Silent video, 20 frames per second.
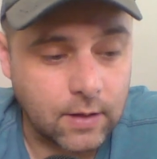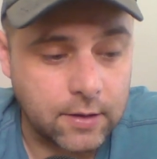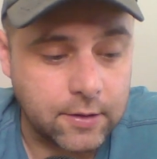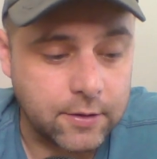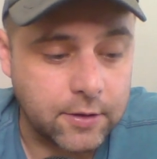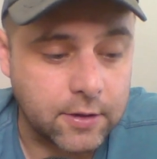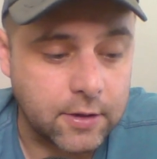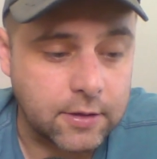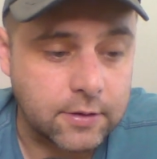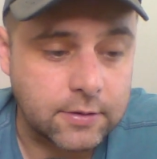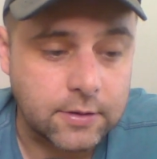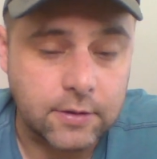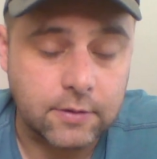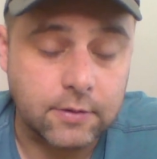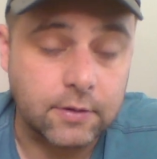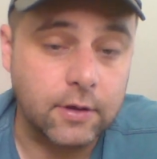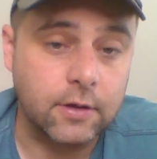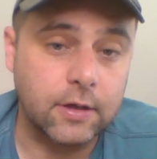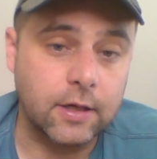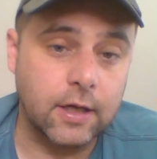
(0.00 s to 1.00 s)
you're gonna you're
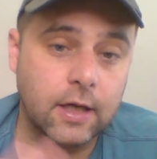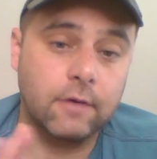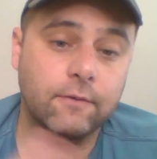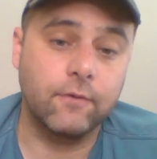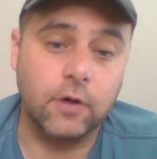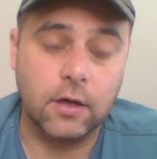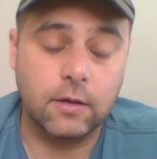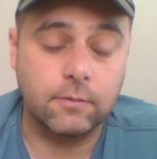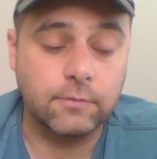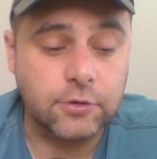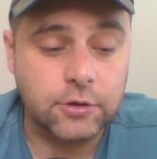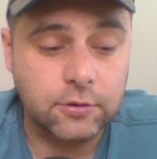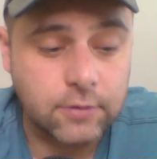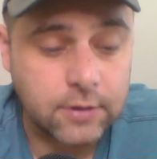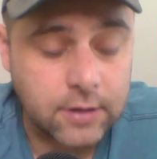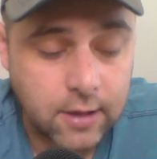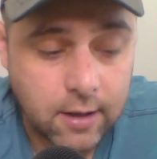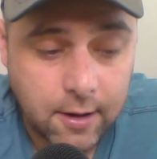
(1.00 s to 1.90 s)
gonna get for gum chewing.